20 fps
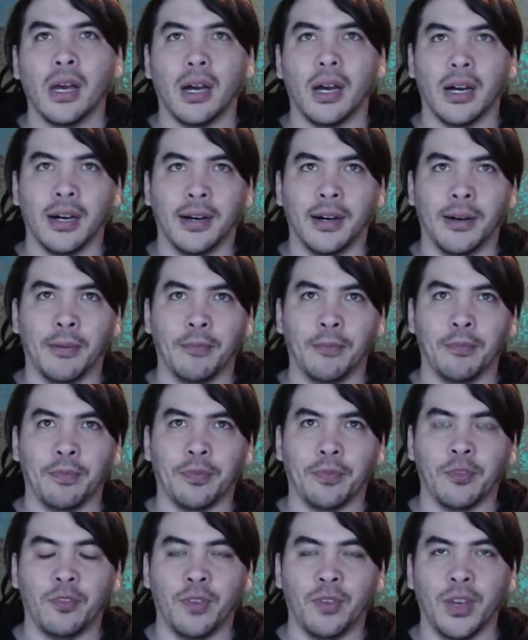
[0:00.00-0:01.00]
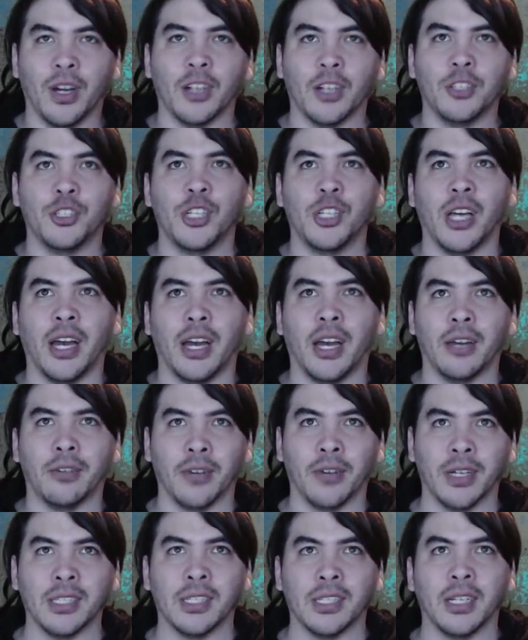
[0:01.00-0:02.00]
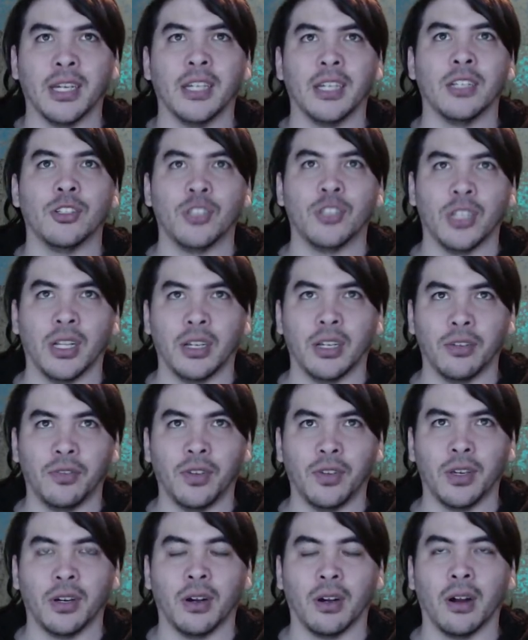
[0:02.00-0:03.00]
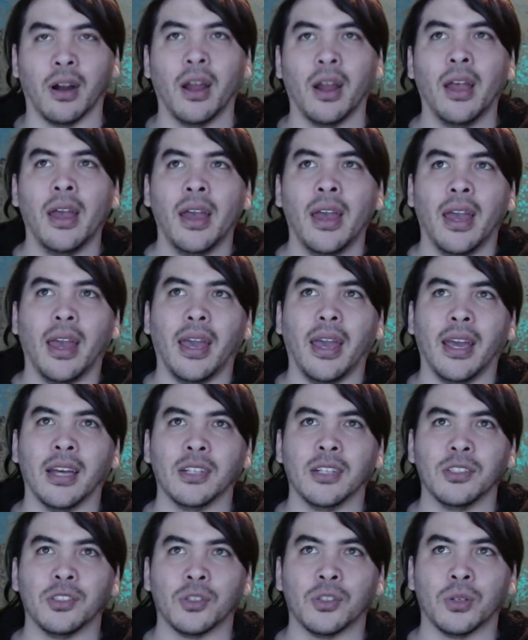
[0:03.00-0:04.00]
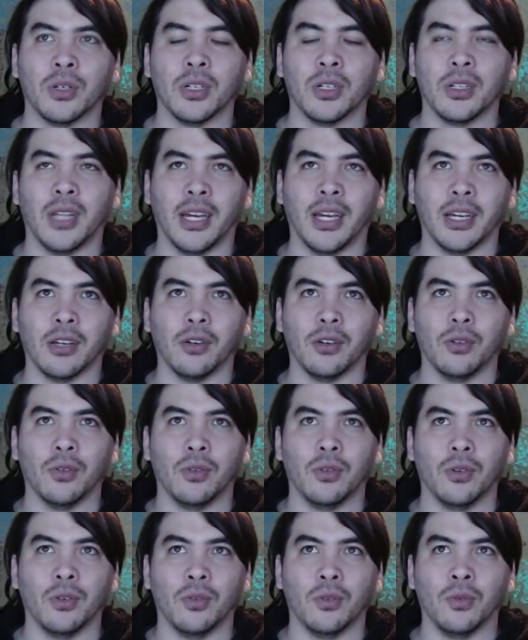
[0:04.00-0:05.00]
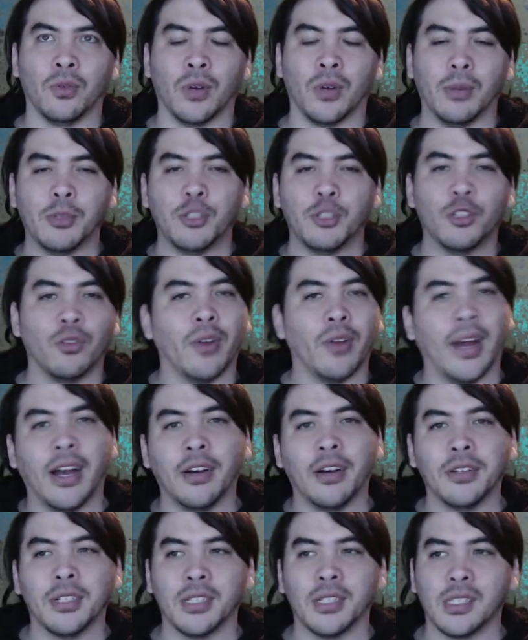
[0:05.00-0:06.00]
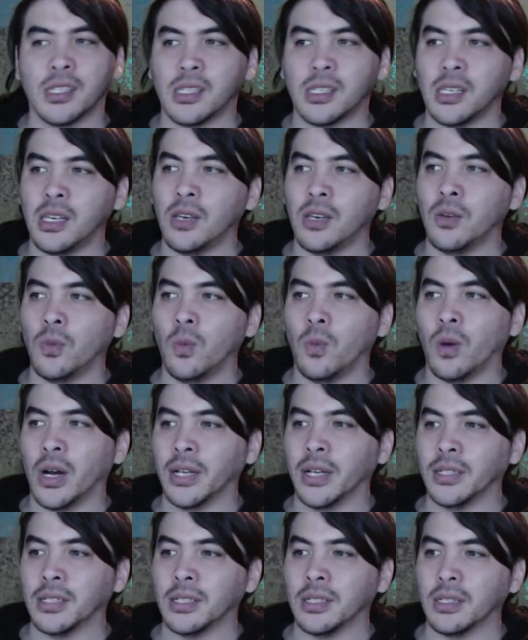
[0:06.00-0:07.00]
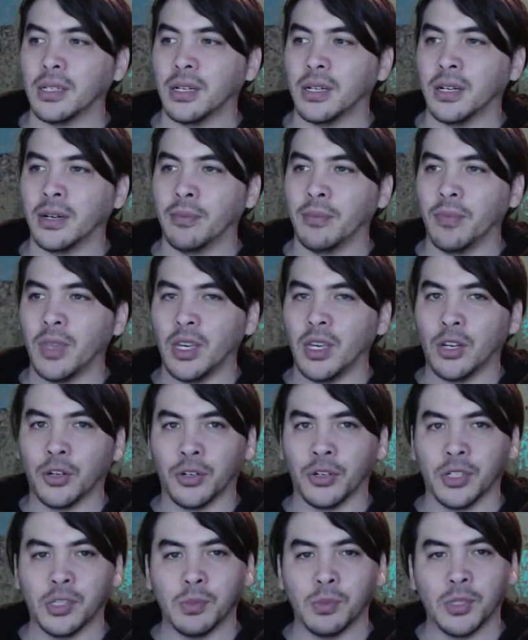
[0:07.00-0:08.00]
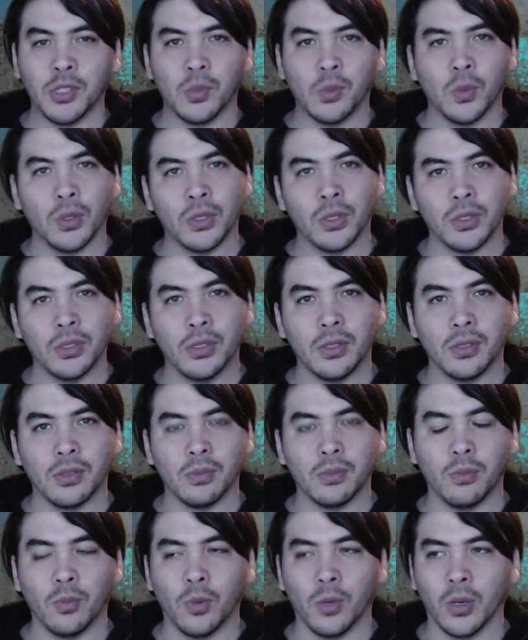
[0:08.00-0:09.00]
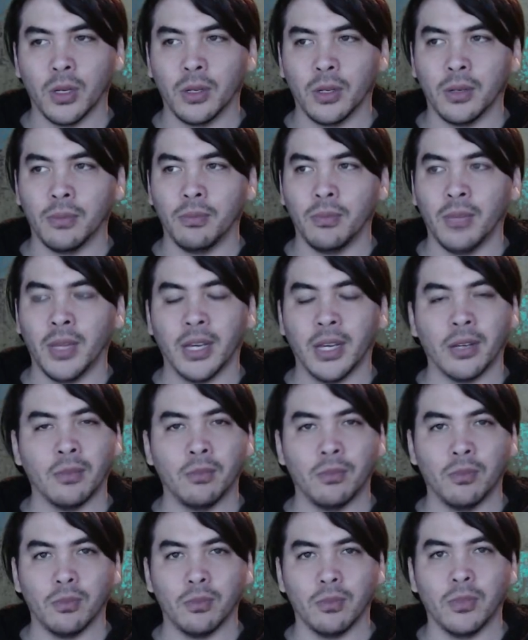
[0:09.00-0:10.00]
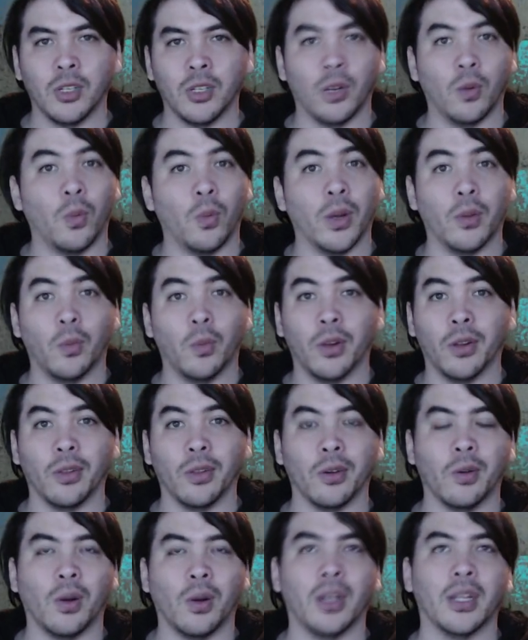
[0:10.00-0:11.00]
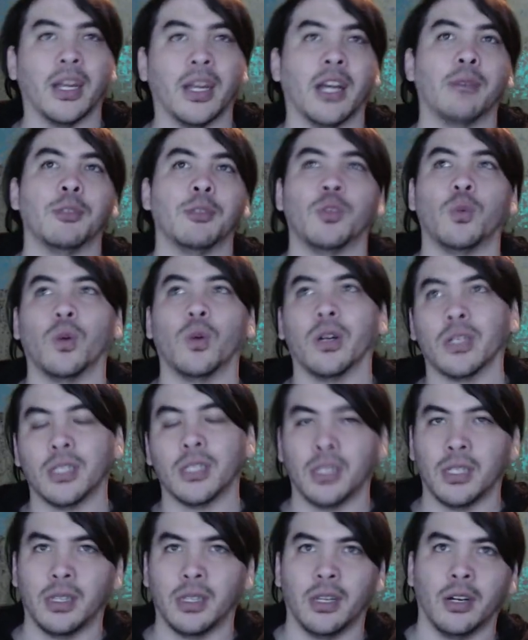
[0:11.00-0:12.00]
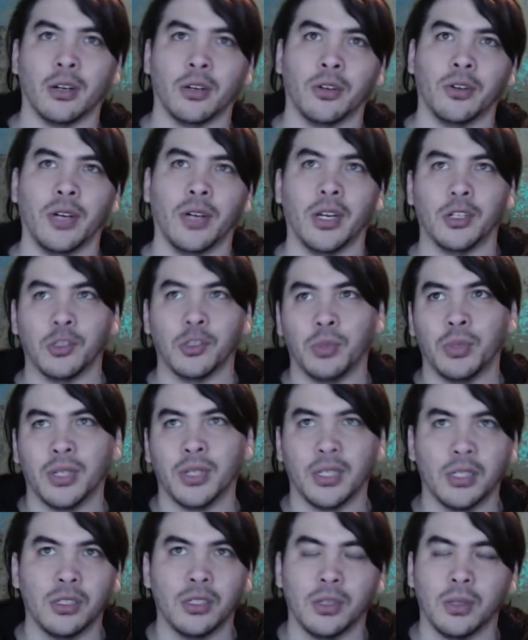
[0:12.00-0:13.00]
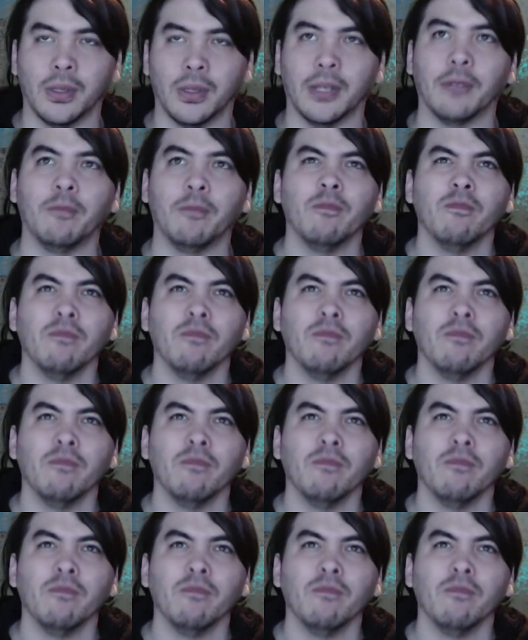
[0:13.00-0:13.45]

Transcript: um, VR chat, Resonite, Chill Out VR, and sort of like rummage around and see what um, the Christmas worlds were like. You know what? What are their quality? How much work did their creators put into it?